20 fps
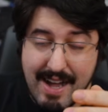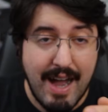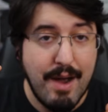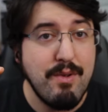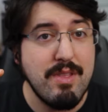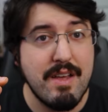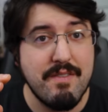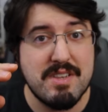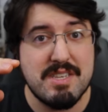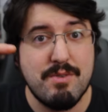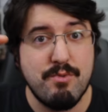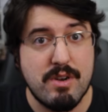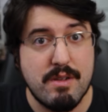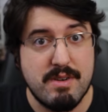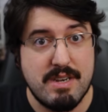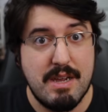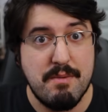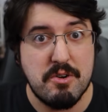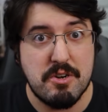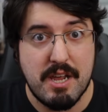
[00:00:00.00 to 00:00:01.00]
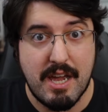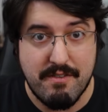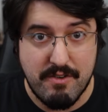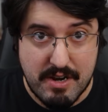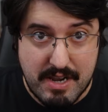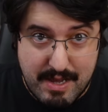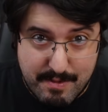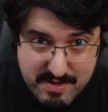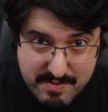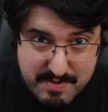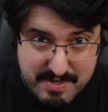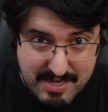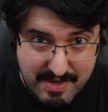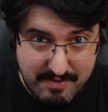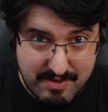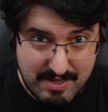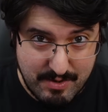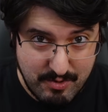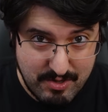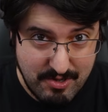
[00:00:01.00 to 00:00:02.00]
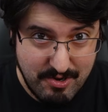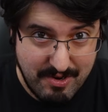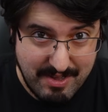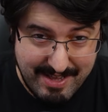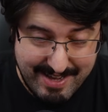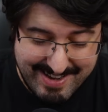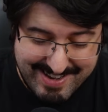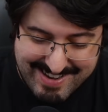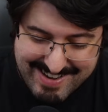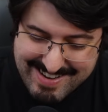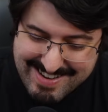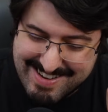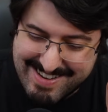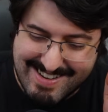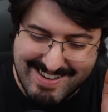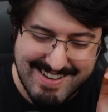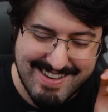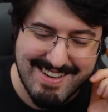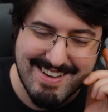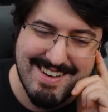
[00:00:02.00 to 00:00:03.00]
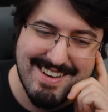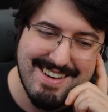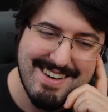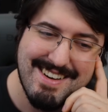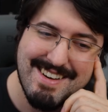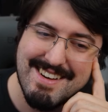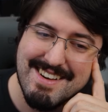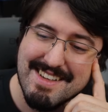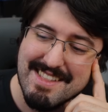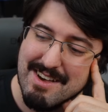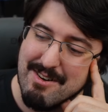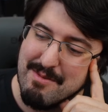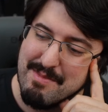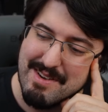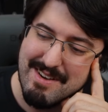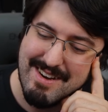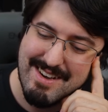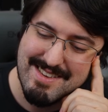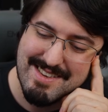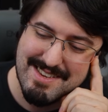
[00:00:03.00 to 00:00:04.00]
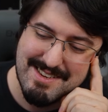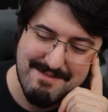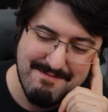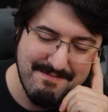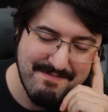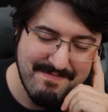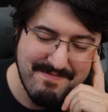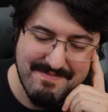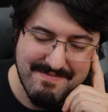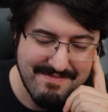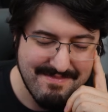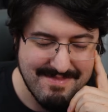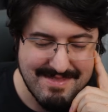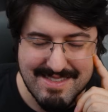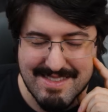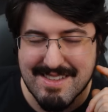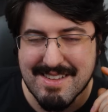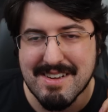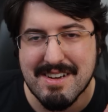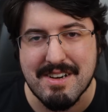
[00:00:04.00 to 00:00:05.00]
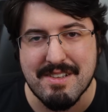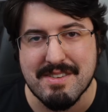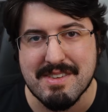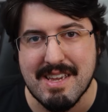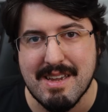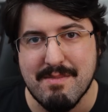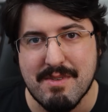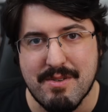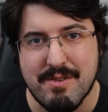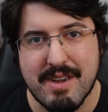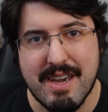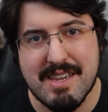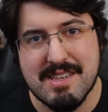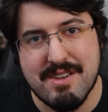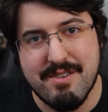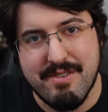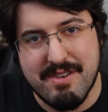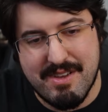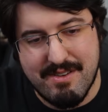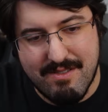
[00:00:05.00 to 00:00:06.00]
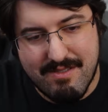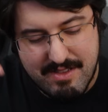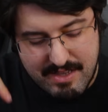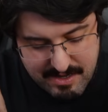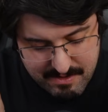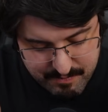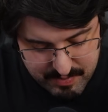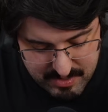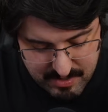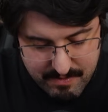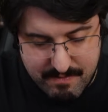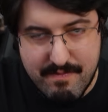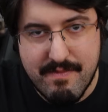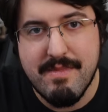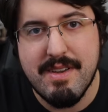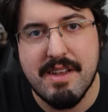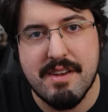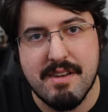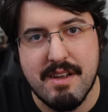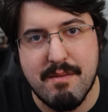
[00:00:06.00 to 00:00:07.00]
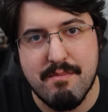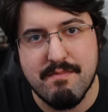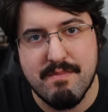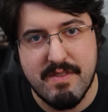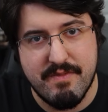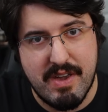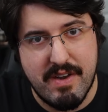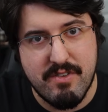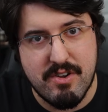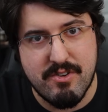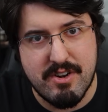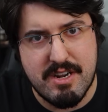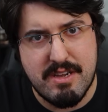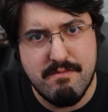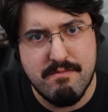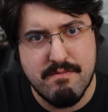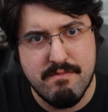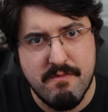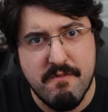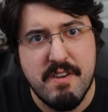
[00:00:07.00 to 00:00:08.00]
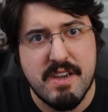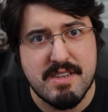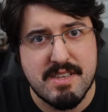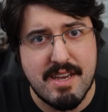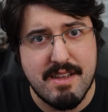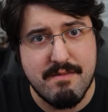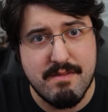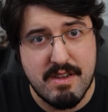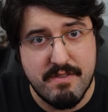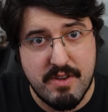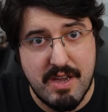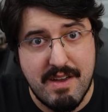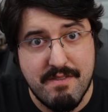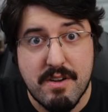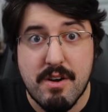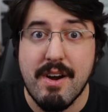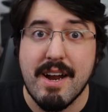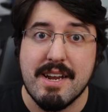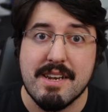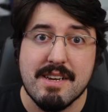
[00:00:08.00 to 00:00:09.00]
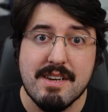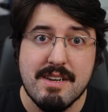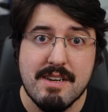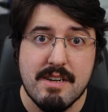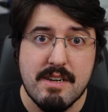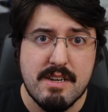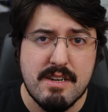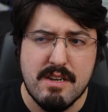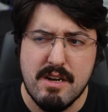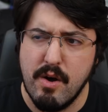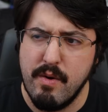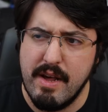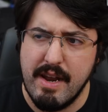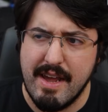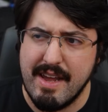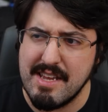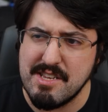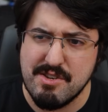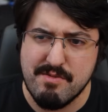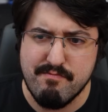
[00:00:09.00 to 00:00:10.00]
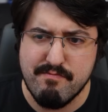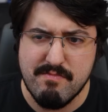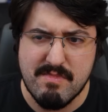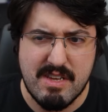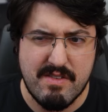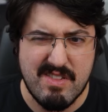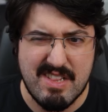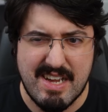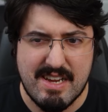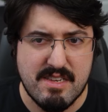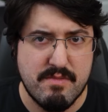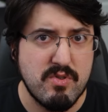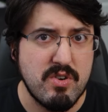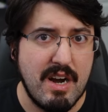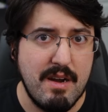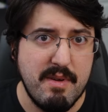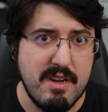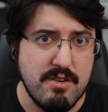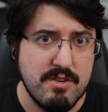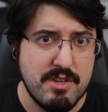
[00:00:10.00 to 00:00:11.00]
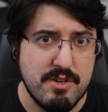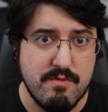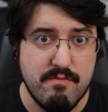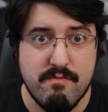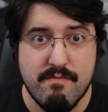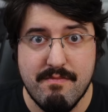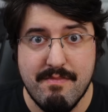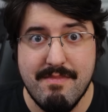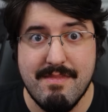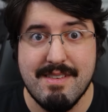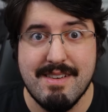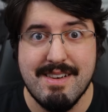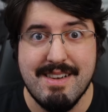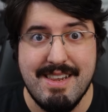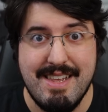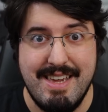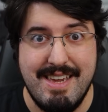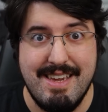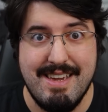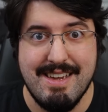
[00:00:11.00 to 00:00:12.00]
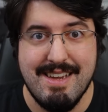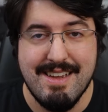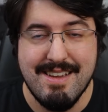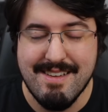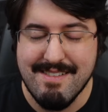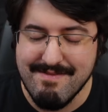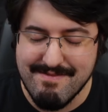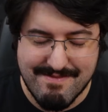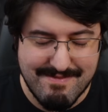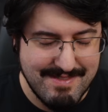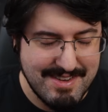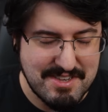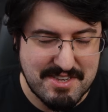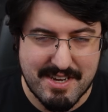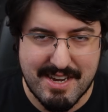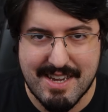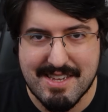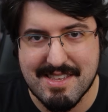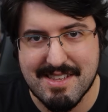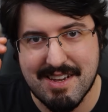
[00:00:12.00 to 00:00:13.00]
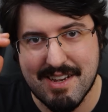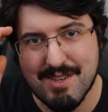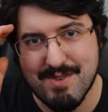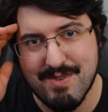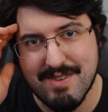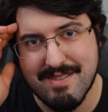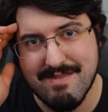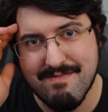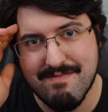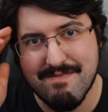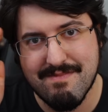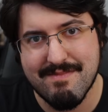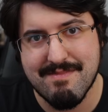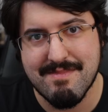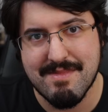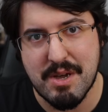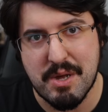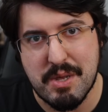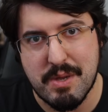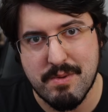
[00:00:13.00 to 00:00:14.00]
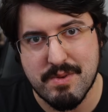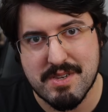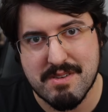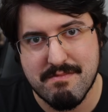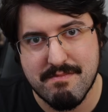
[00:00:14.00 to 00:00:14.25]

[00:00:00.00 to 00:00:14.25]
would love to see what a deeper dive on him specifically would look like. That would be awesome. All the same, though, you guys know the deal. Link below. Hit it up. If you haven't already, fix that. If you have, great. Oh, and I guess you leave a like, subscribe here, too. I'll see you guys in the next one. Adios.